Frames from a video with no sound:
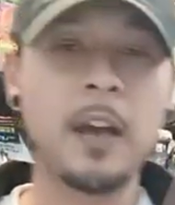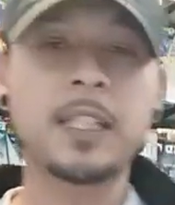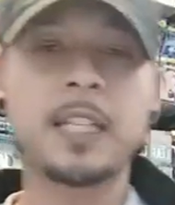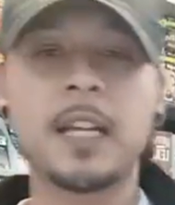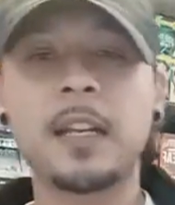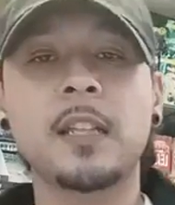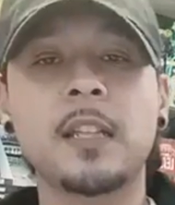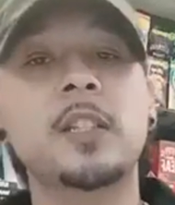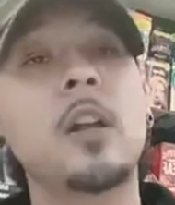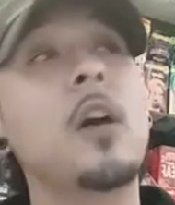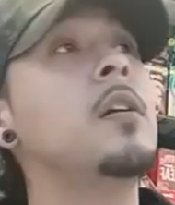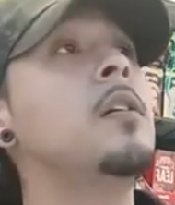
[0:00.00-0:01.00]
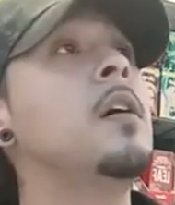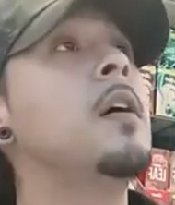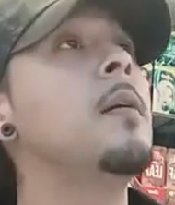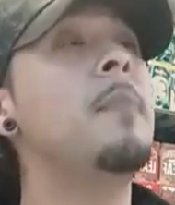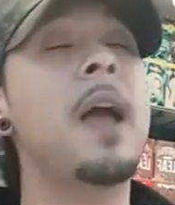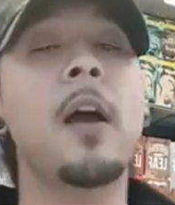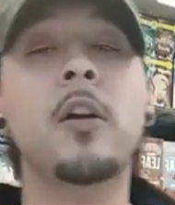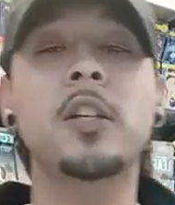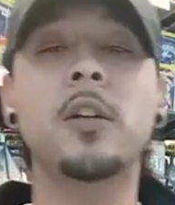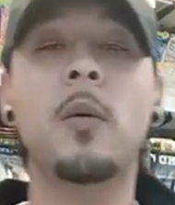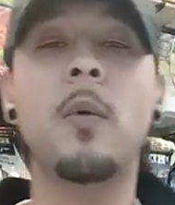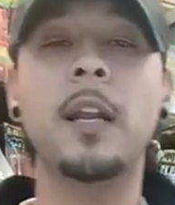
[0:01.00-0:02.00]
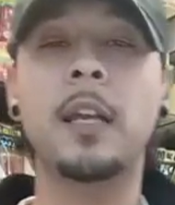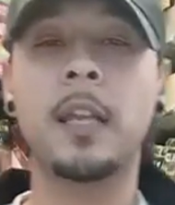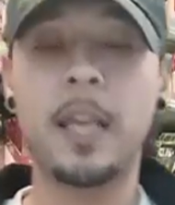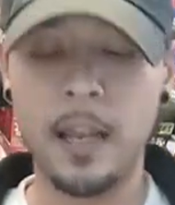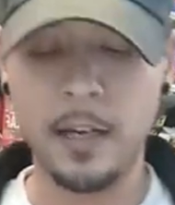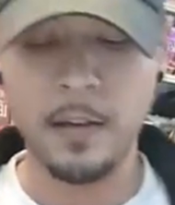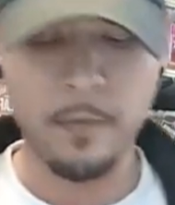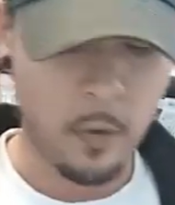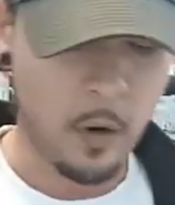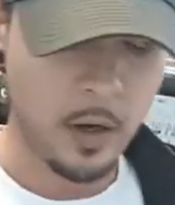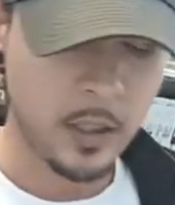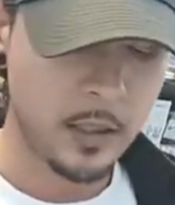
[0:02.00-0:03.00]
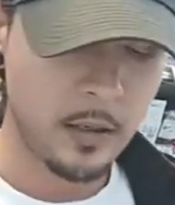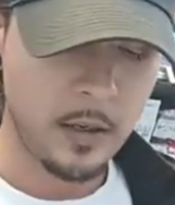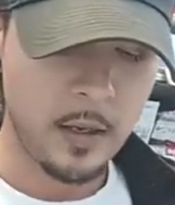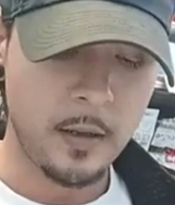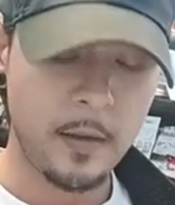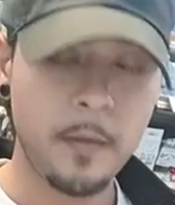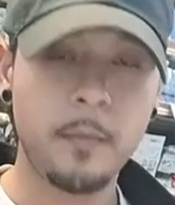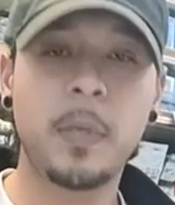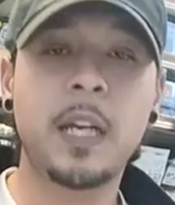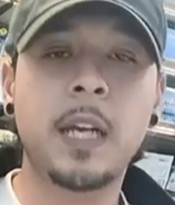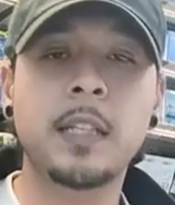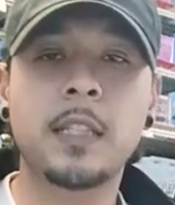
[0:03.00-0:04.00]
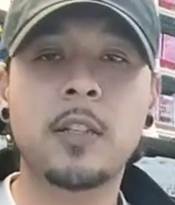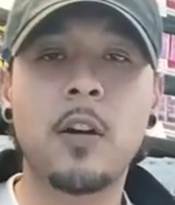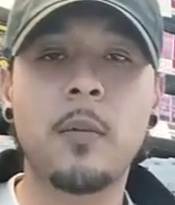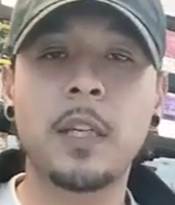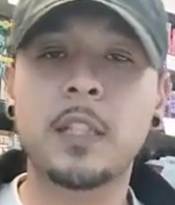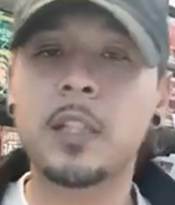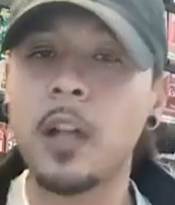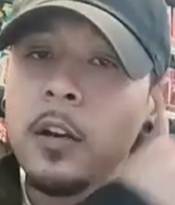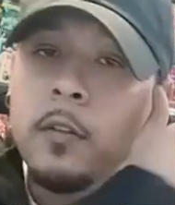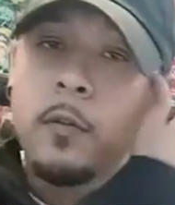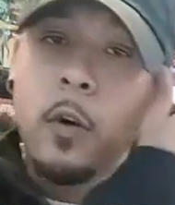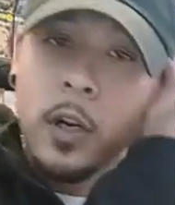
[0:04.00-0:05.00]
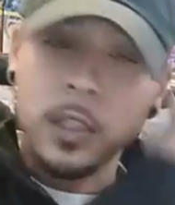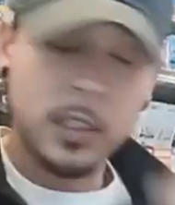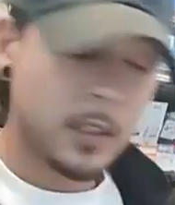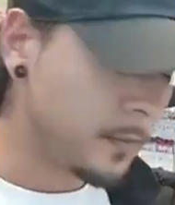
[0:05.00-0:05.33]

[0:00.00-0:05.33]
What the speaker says: sitting in his 3rd marriage. He don't want to get divorced because it's going to be his 3rd divorce.